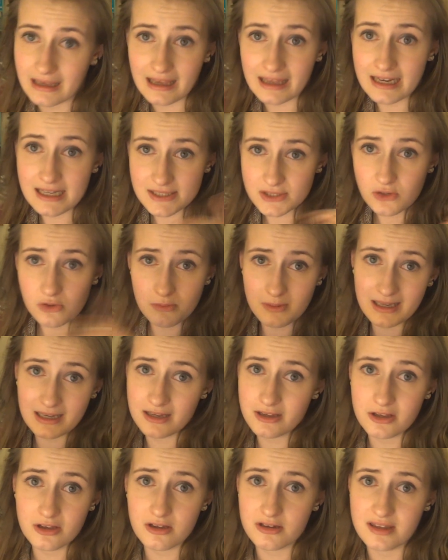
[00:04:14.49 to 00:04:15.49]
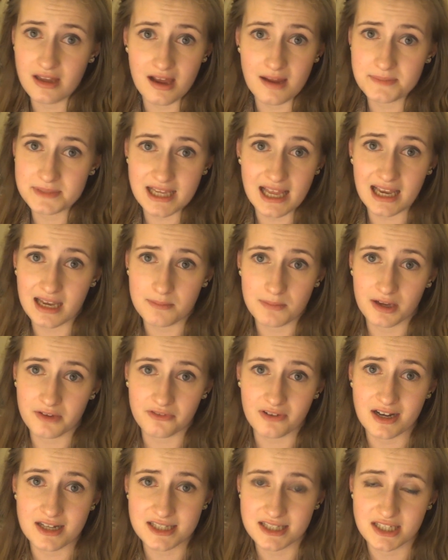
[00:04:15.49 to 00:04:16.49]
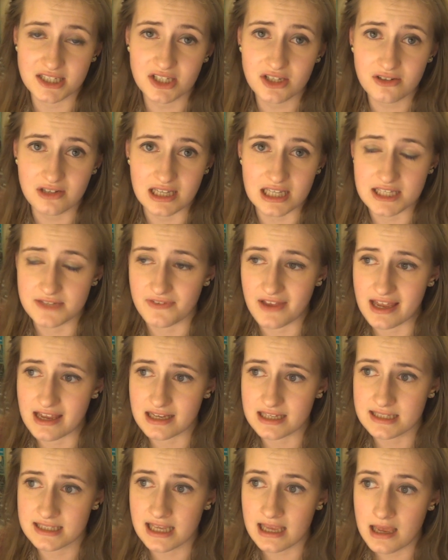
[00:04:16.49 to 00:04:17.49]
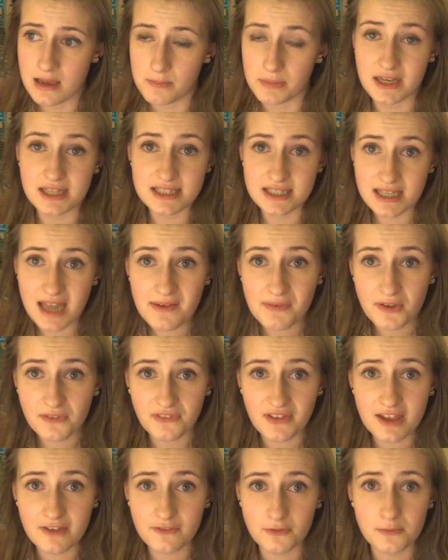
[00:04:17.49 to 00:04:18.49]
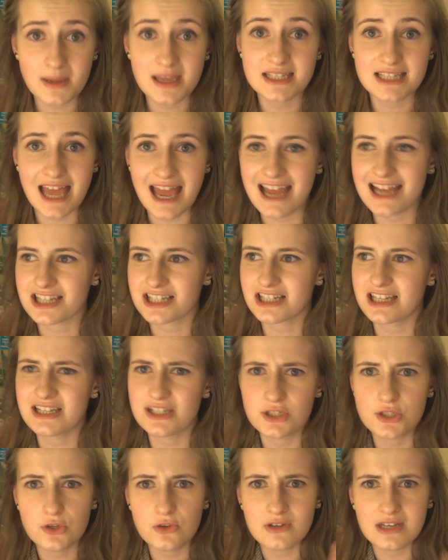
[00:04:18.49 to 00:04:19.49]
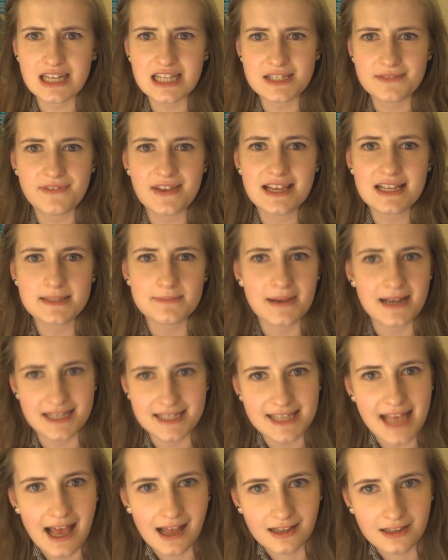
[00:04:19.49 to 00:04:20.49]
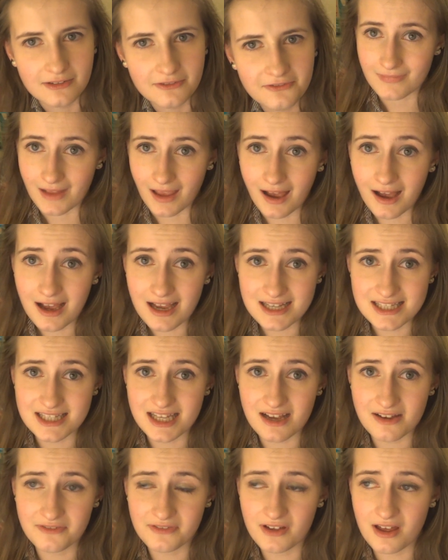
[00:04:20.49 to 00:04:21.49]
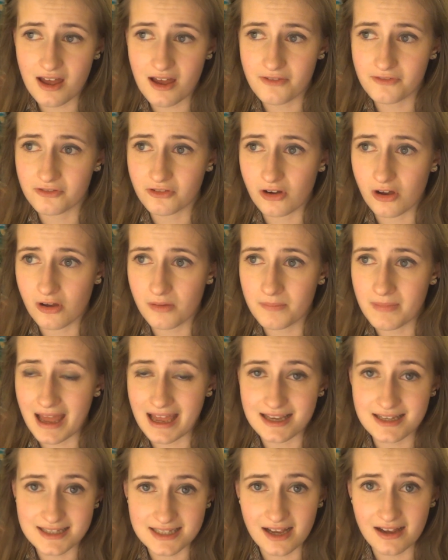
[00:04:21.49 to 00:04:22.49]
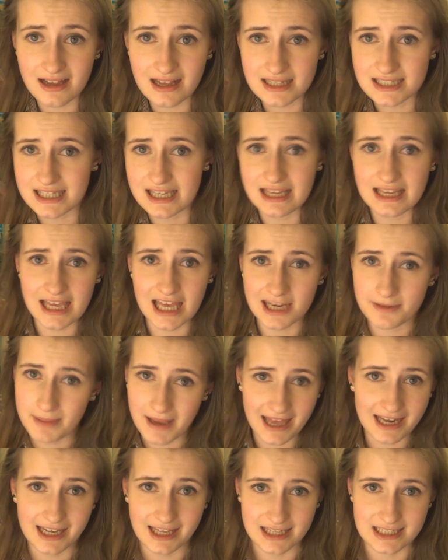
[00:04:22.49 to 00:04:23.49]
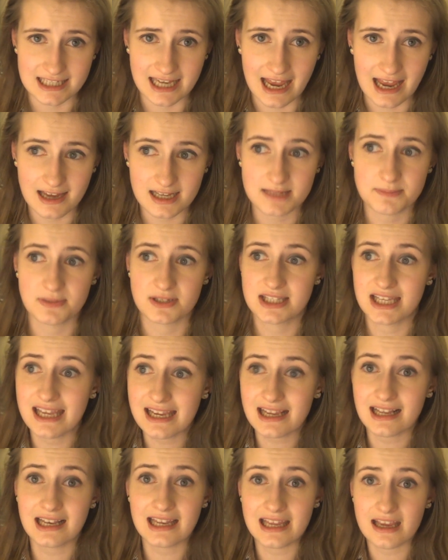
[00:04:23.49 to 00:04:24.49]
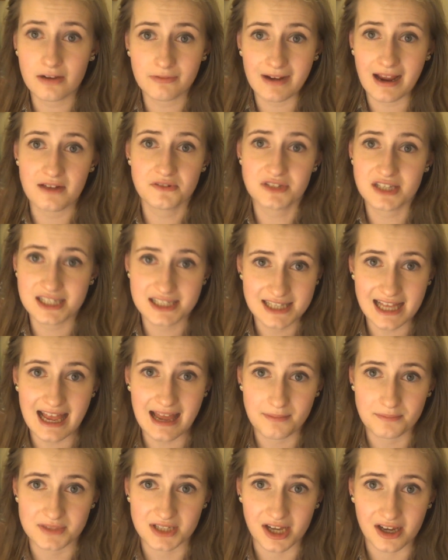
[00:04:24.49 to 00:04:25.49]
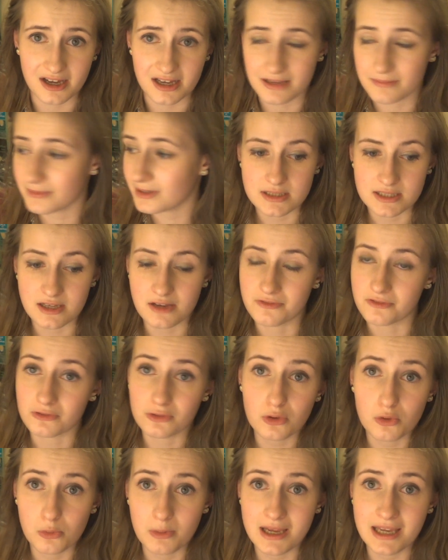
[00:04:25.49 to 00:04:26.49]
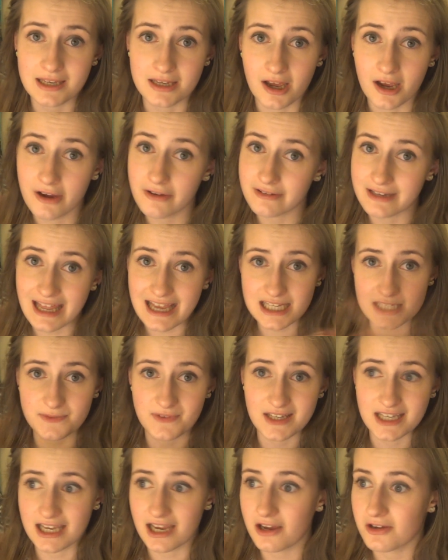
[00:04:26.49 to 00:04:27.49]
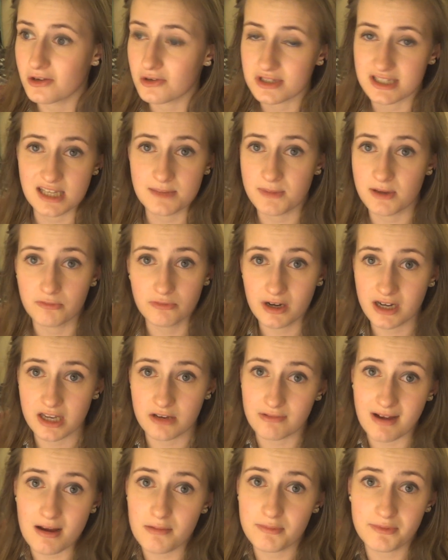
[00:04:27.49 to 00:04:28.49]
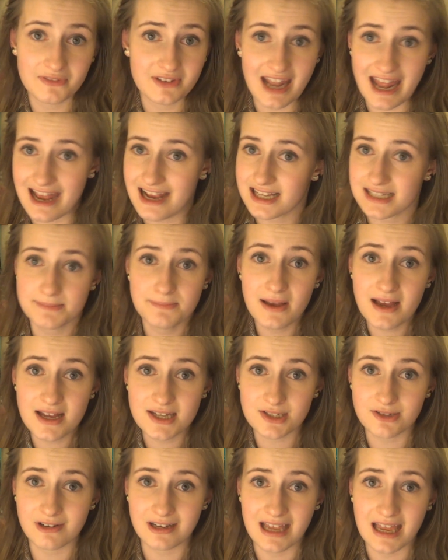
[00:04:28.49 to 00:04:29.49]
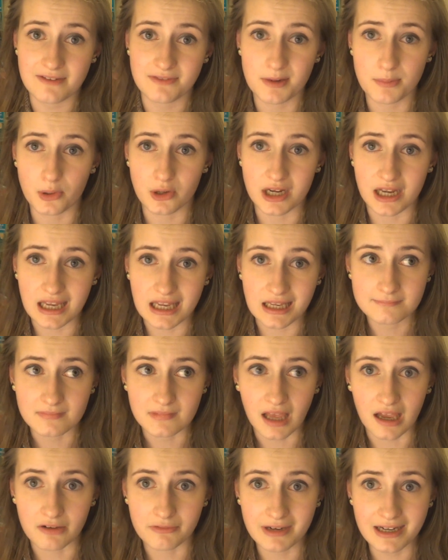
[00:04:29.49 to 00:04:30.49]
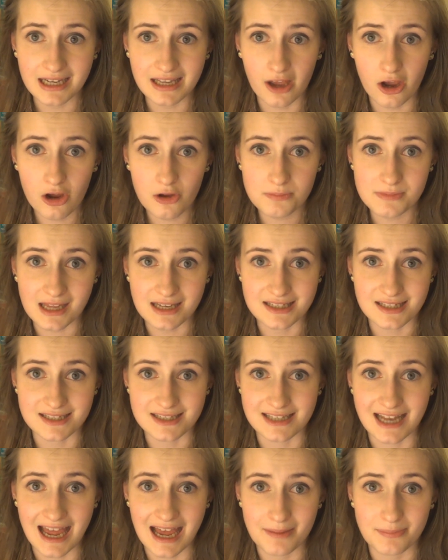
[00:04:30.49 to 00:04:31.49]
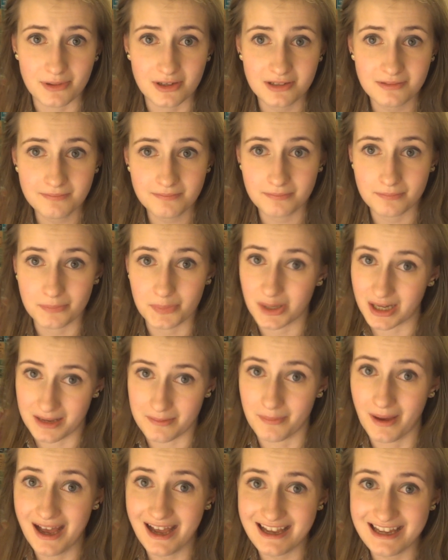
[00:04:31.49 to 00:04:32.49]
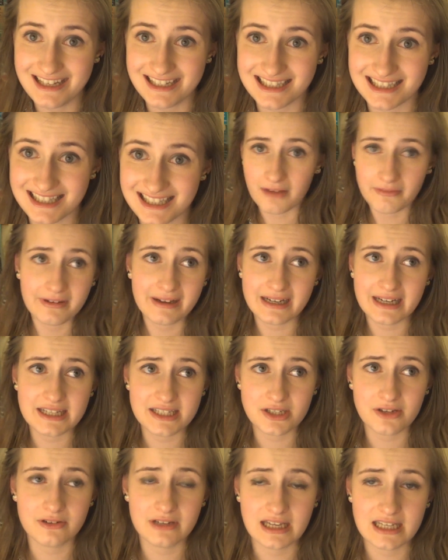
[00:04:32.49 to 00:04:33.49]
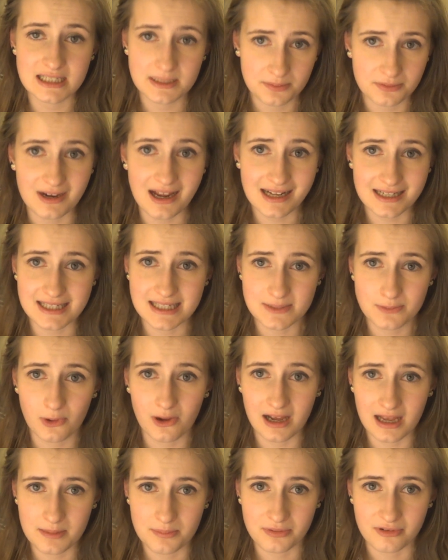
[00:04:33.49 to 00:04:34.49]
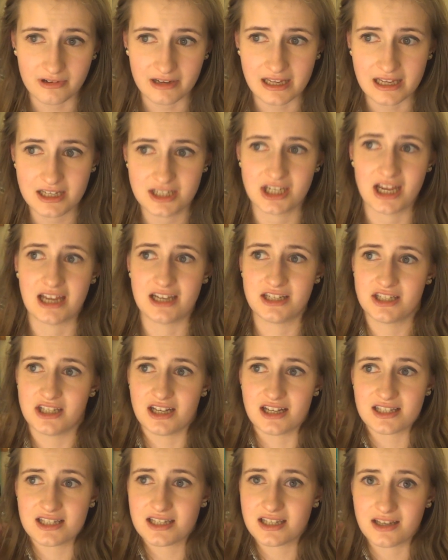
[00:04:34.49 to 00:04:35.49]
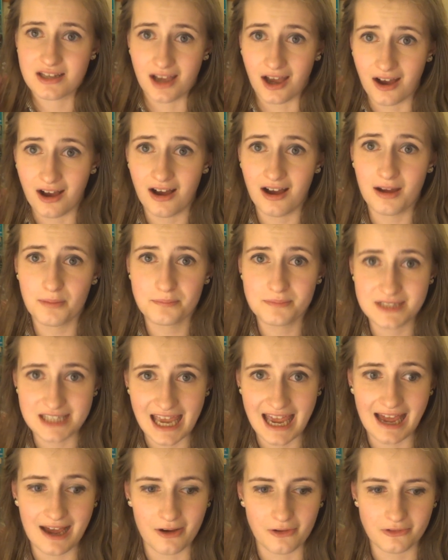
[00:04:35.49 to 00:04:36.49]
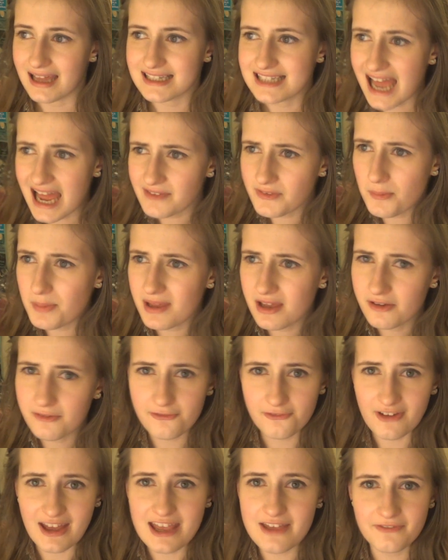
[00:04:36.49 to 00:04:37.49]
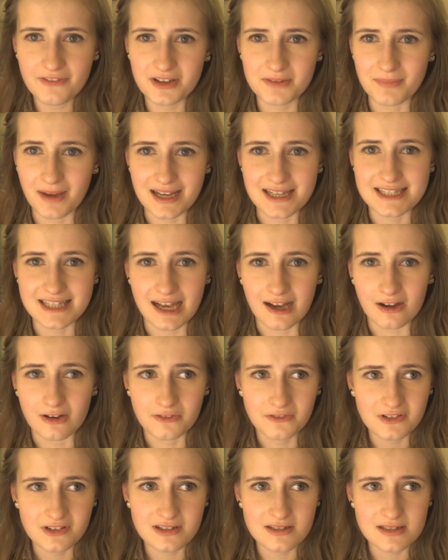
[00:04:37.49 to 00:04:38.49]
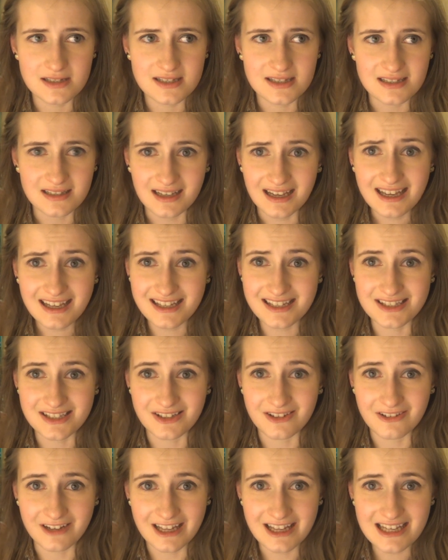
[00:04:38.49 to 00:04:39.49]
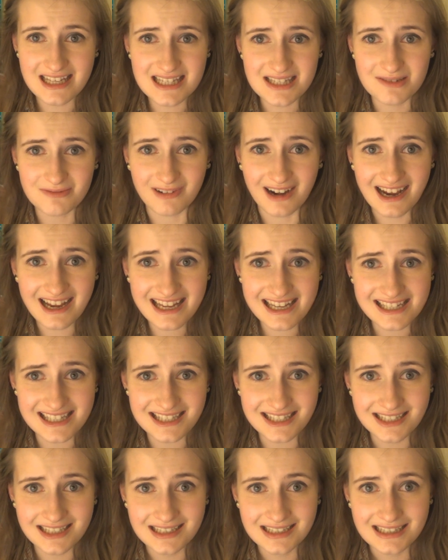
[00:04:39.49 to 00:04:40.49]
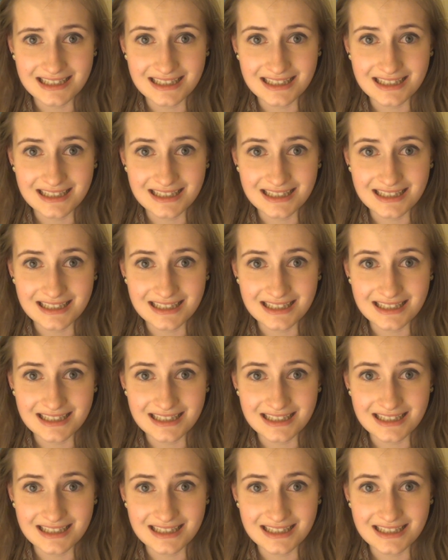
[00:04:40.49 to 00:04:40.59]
And it's all well and good that I'm telling my friends to do these things, but it's another thing for me to actually do these things myself. I suffer from anxiety and panic attacks, particularly around exam time. So for all we know, next video you'll see me running around with an axe murdering everybody. I really hope that doesn't happen, but it might. I really do need to practice what I preach and just calm down and have a bit of faith in myself, because I can do this, right?